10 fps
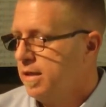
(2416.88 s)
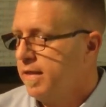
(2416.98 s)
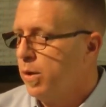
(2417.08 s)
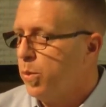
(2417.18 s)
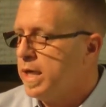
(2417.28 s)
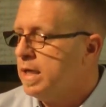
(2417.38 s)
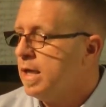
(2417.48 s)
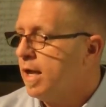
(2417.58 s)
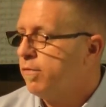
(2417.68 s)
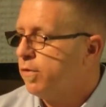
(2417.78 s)
that we
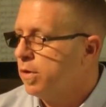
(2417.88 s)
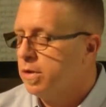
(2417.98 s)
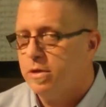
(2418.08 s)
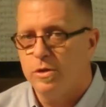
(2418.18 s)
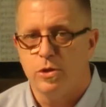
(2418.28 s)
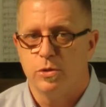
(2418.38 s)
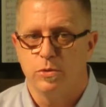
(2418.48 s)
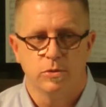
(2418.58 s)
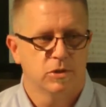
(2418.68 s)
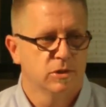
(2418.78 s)
never
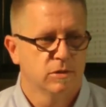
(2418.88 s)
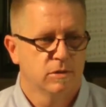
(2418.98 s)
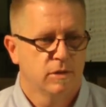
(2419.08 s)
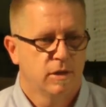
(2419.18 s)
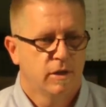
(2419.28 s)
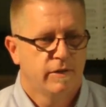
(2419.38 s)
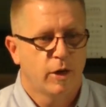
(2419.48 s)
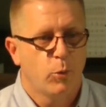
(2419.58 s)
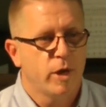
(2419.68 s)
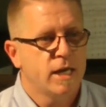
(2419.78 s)
use,
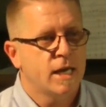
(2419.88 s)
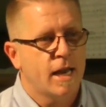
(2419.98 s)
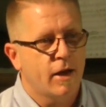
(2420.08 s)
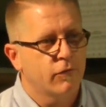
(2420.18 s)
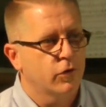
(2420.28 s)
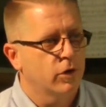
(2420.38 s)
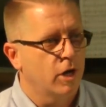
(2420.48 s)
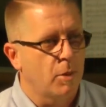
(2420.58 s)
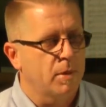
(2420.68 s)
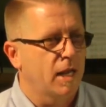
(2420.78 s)
that we never
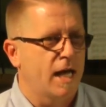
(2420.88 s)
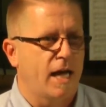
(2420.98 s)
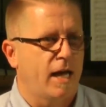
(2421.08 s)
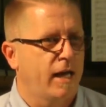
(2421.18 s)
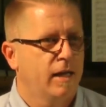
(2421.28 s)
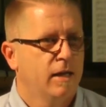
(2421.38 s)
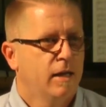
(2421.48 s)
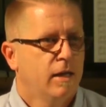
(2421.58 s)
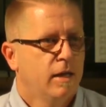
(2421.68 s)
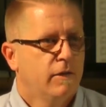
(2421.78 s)
apply,
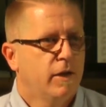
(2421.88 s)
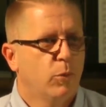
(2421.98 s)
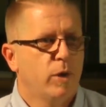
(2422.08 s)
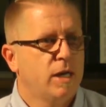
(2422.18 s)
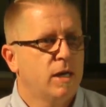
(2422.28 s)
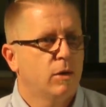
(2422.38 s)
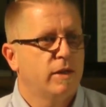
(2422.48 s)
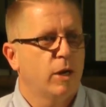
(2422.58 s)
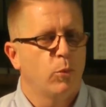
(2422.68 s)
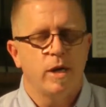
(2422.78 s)
that we,
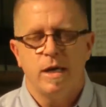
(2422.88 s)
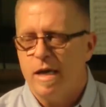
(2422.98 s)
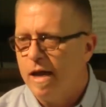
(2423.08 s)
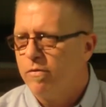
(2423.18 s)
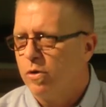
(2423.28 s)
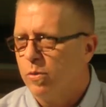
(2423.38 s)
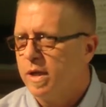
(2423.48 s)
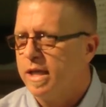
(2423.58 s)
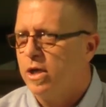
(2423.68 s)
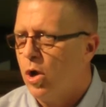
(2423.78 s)
that we never
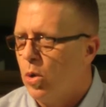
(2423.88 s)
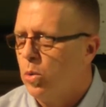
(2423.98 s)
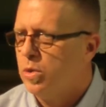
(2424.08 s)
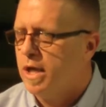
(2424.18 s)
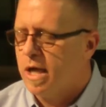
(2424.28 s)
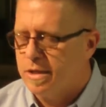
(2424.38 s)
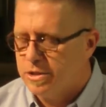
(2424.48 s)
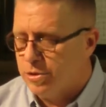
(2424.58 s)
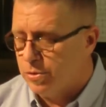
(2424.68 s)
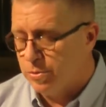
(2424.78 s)
really hold on
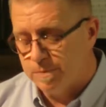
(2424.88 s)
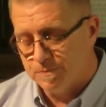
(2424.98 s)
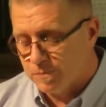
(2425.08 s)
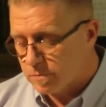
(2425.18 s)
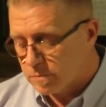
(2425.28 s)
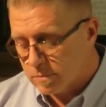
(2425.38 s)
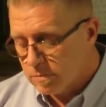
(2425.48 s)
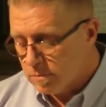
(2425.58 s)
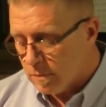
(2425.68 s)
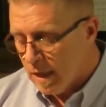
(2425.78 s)
to.
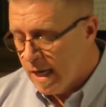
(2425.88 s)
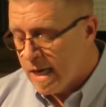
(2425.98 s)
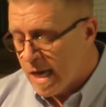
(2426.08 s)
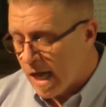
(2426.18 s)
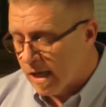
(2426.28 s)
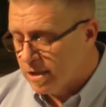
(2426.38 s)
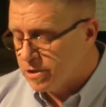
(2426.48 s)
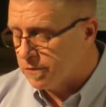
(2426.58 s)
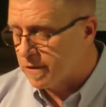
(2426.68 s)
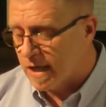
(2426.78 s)
And knowledge
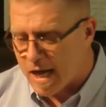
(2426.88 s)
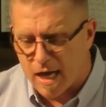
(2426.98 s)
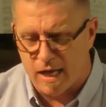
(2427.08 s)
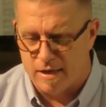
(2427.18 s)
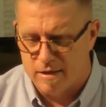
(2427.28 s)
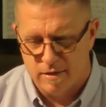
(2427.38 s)
of God